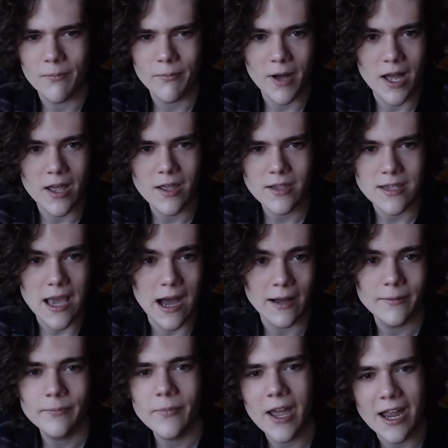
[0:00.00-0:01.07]
But yeah,
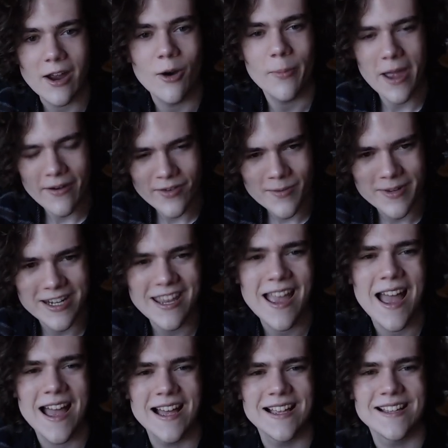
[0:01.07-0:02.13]
I hope everybody
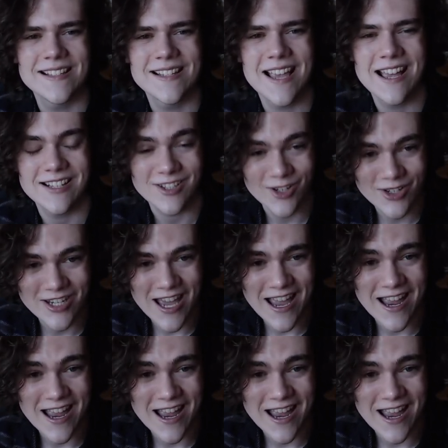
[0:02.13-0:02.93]
has a good day,